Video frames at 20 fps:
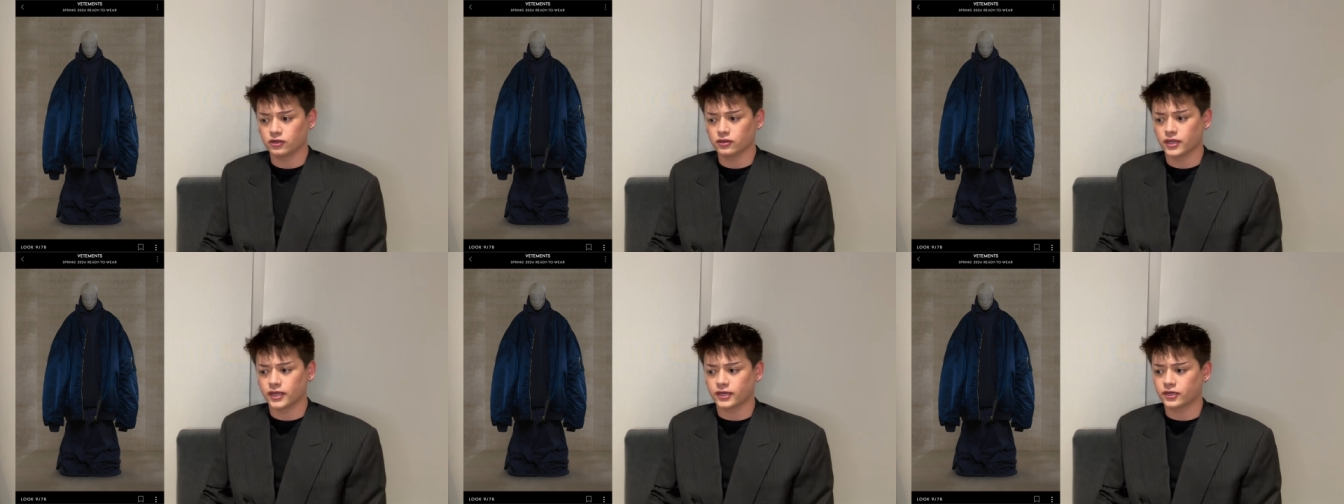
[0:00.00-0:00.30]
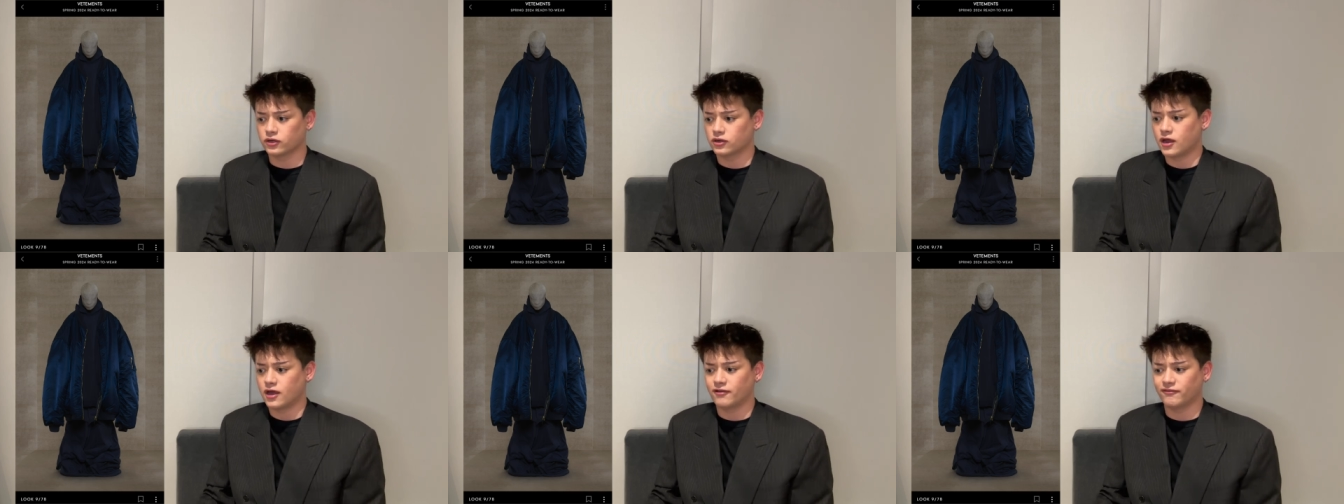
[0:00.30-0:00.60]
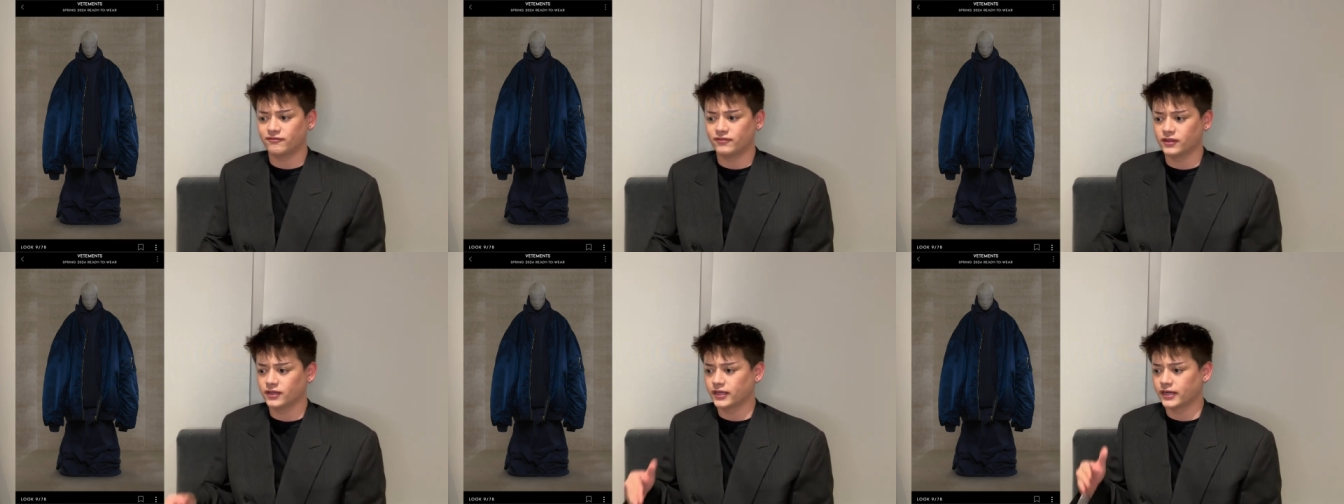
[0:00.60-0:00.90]
like you're not
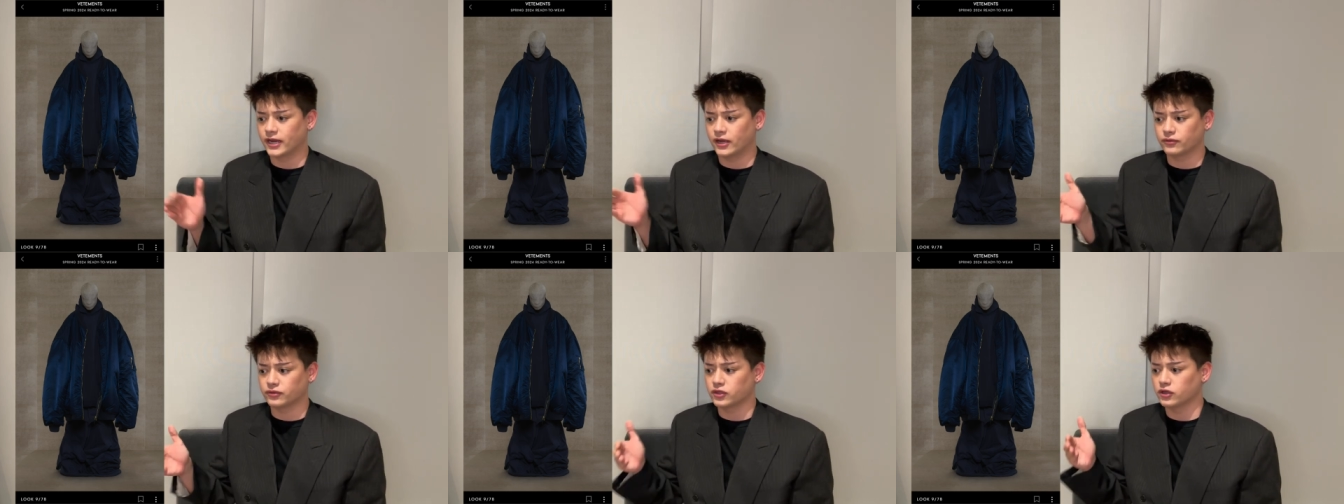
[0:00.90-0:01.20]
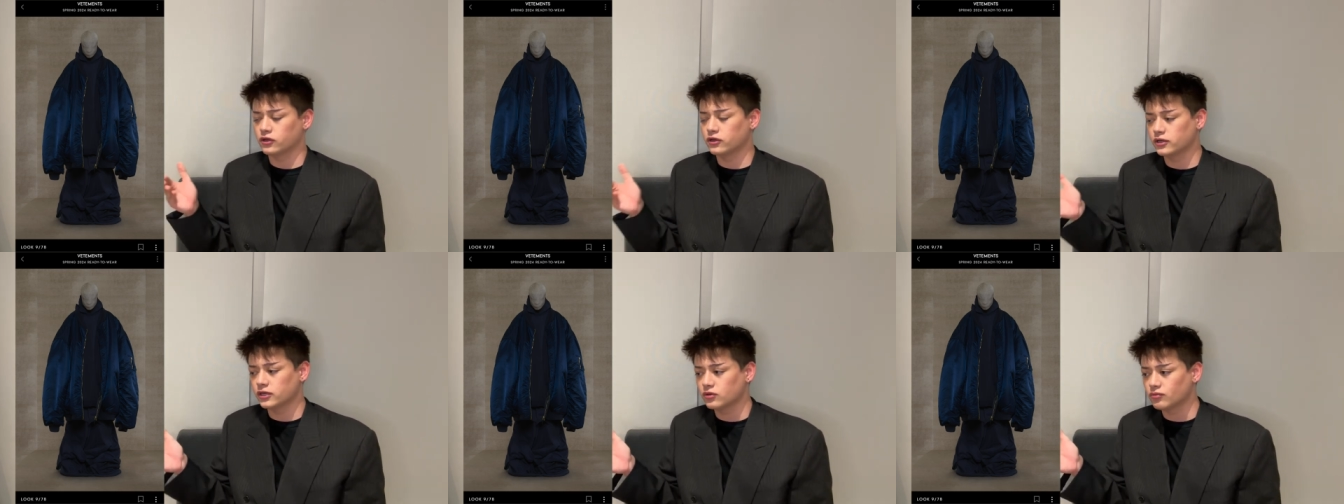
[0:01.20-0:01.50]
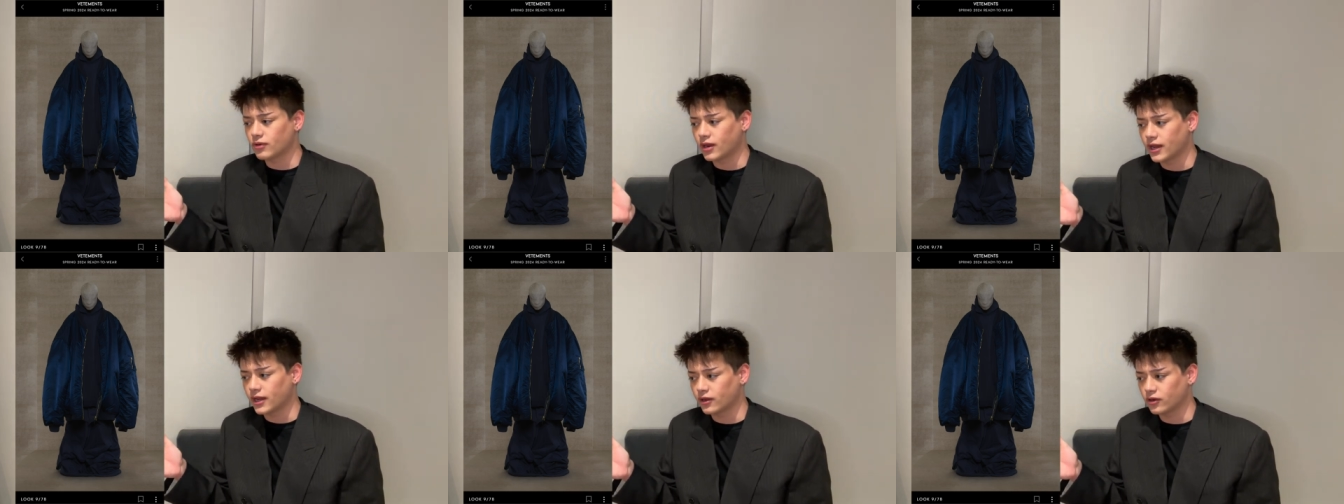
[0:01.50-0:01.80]
filling out the hoodie
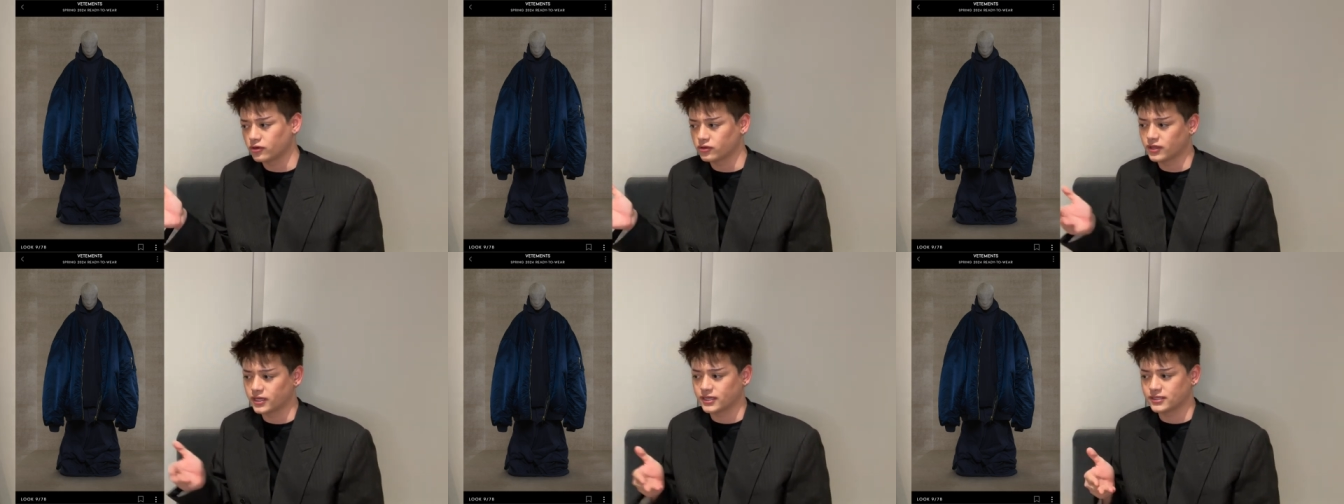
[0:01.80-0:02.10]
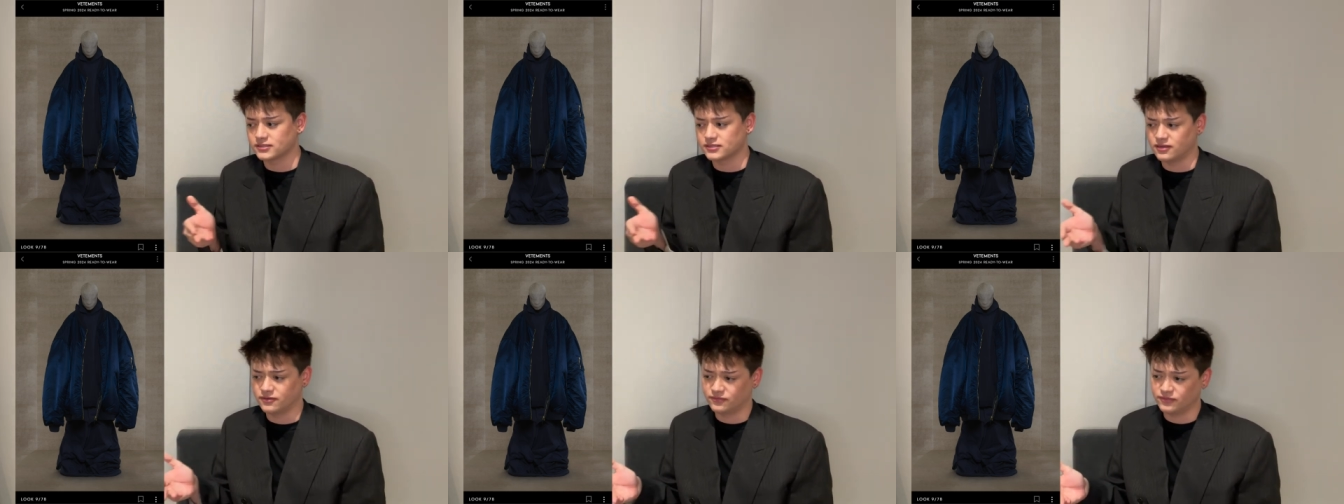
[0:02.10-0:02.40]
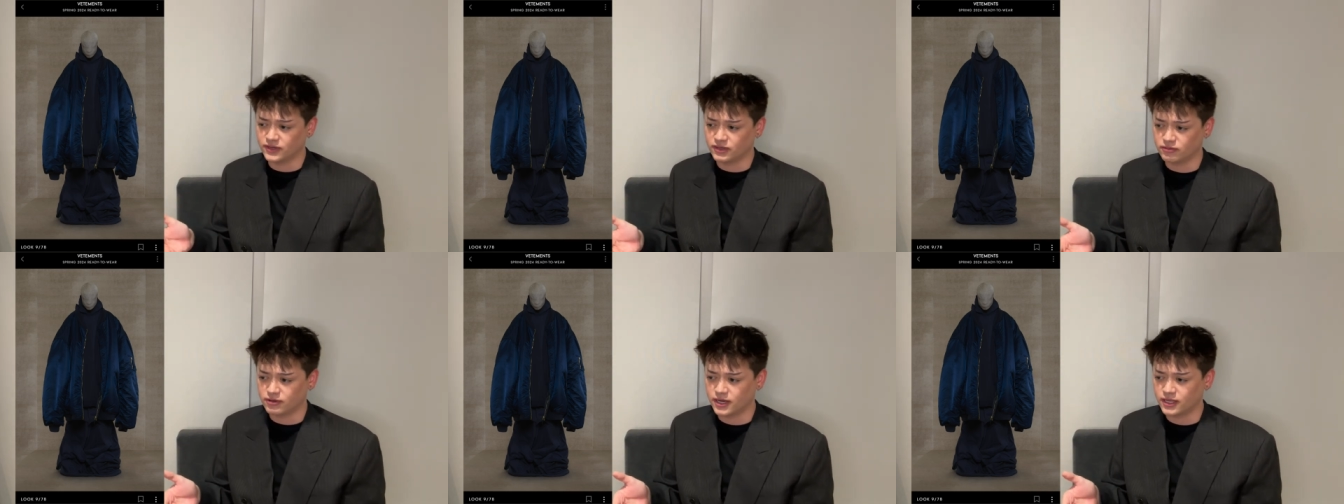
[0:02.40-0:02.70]
right, or like it's not
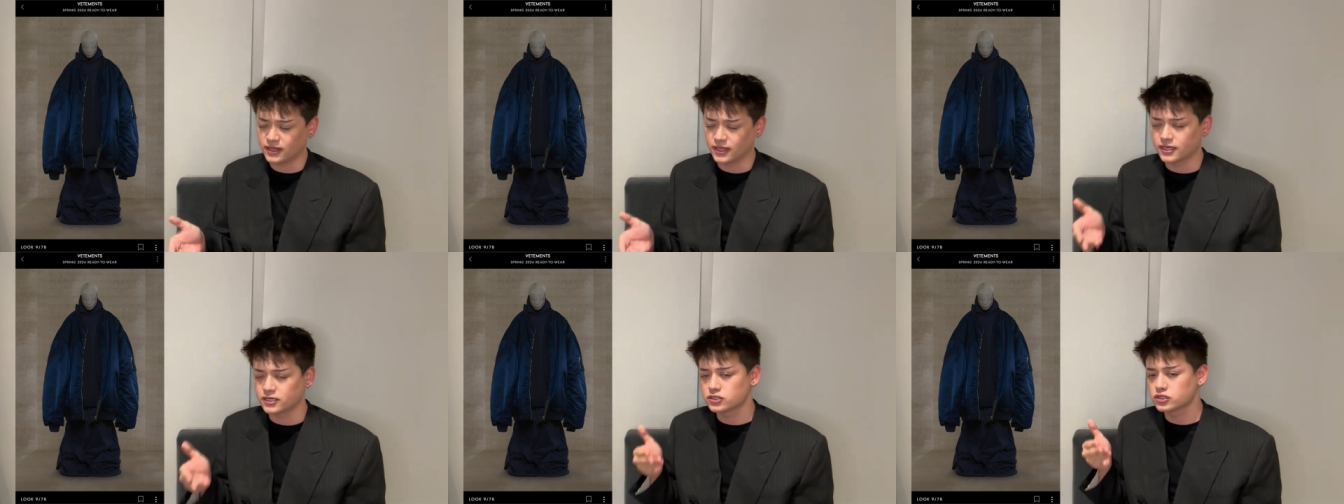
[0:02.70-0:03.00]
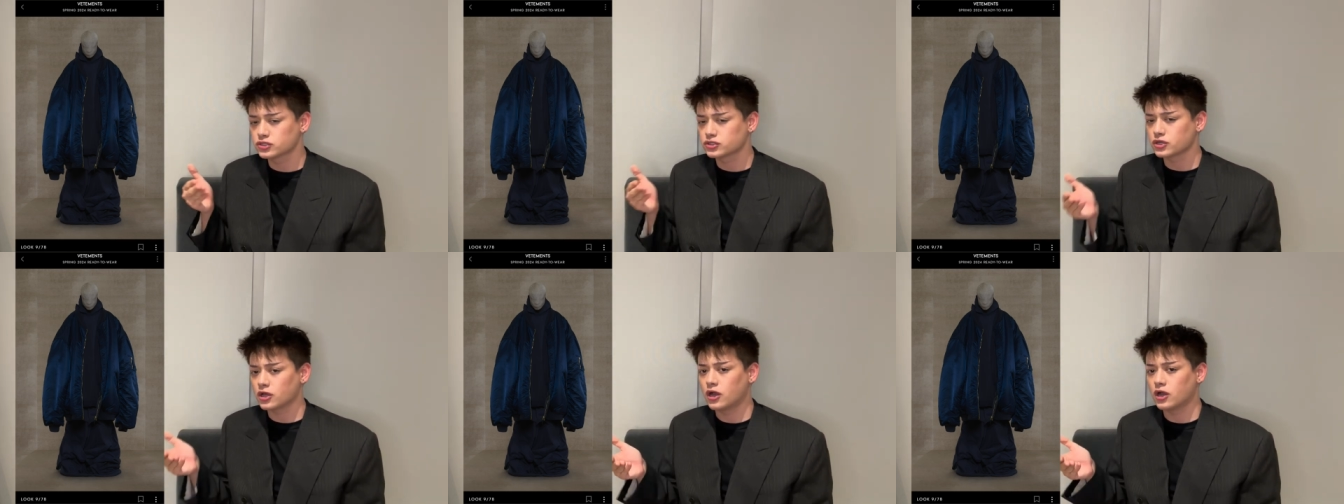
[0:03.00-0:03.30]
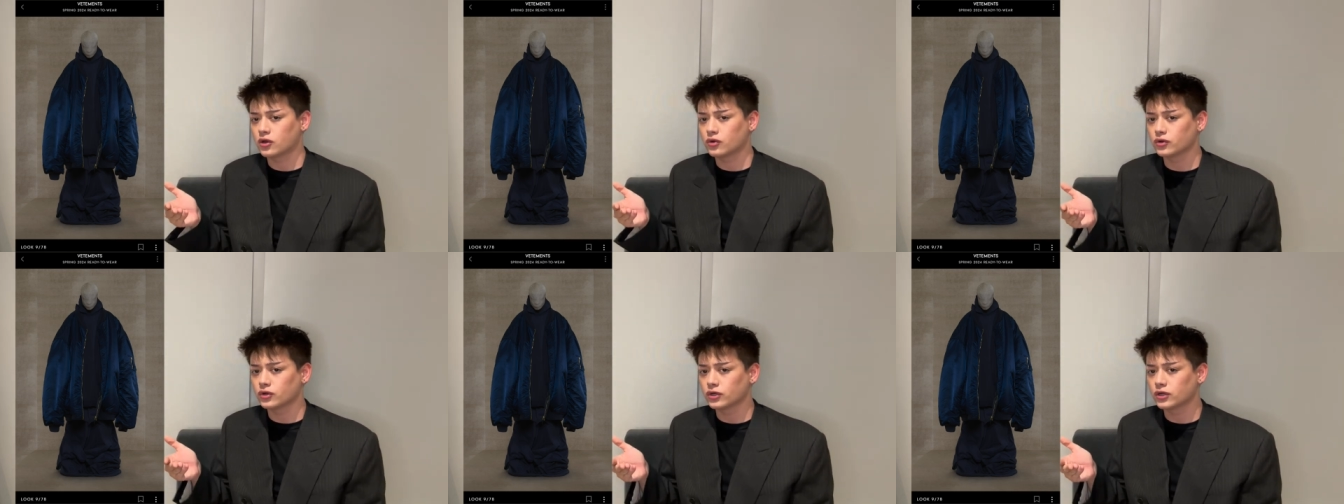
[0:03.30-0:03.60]
fitting right, like it's just
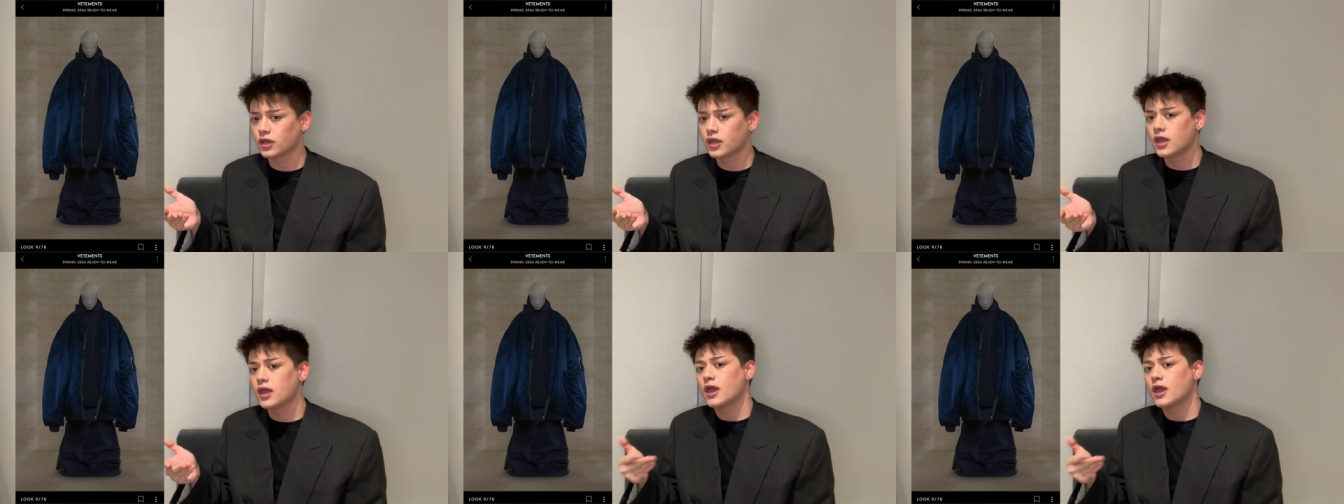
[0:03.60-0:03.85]
awkward.